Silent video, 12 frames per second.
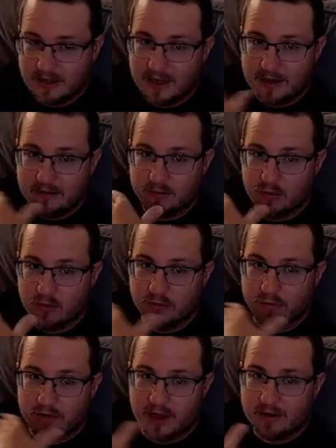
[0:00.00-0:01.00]
He can move
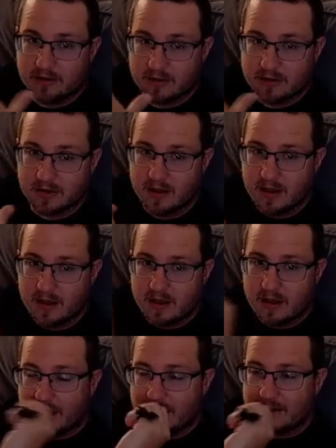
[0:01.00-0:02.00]
without
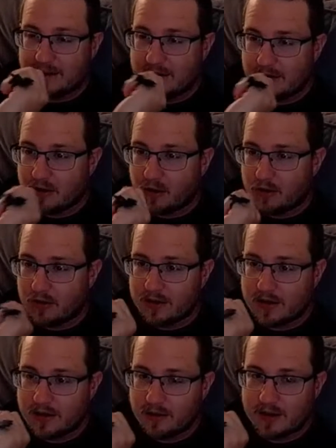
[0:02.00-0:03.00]
anything. The only
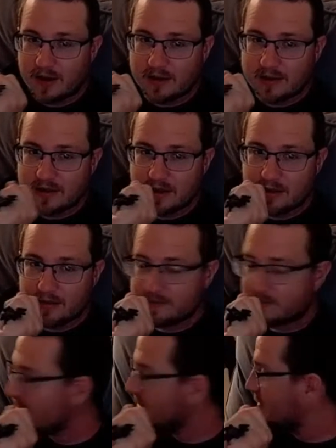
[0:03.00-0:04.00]
thing you hear is a little
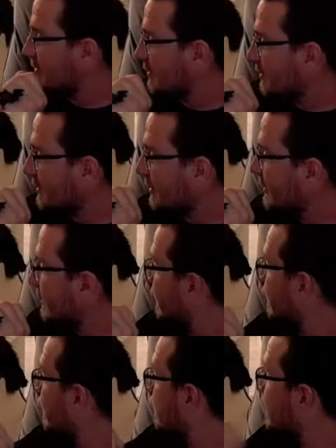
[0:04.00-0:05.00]
clicking.
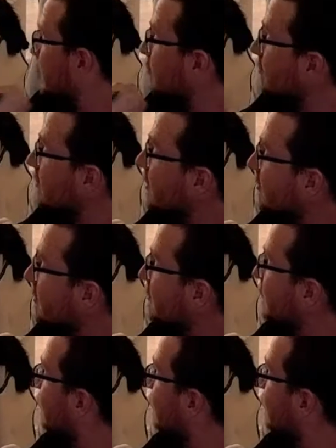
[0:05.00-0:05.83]
No, but you don't hear his